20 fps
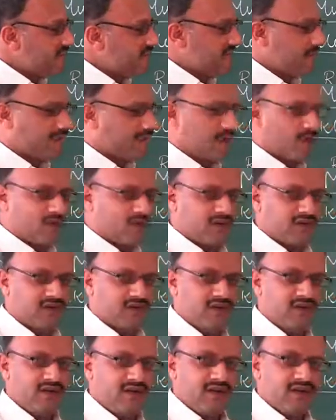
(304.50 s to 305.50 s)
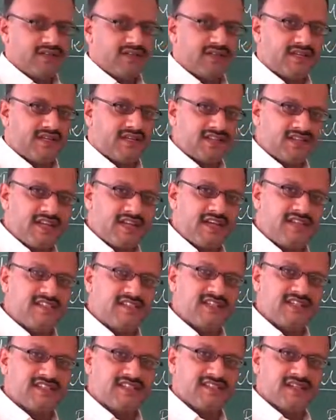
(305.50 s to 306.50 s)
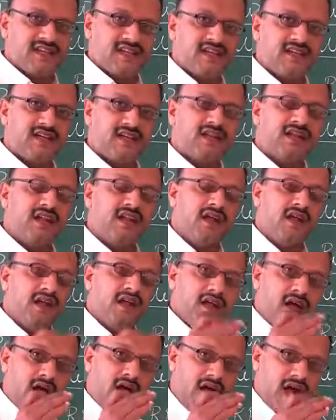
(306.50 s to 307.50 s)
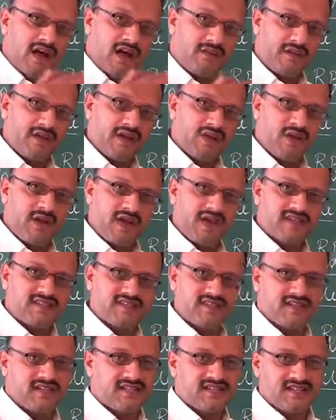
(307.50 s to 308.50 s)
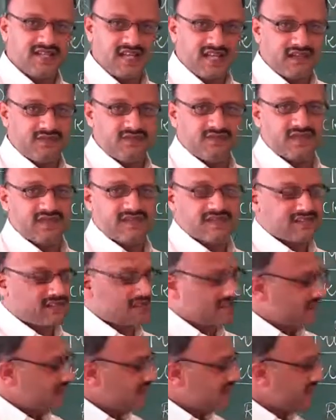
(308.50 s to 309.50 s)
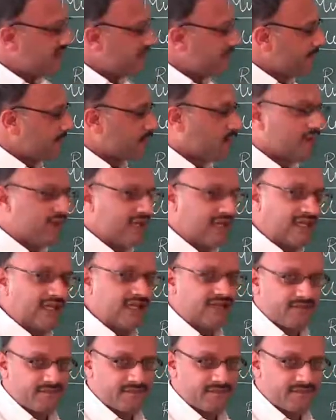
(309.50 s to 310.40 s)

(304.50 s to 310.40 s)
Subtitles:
about the changes in an amino acid sequence in the protein.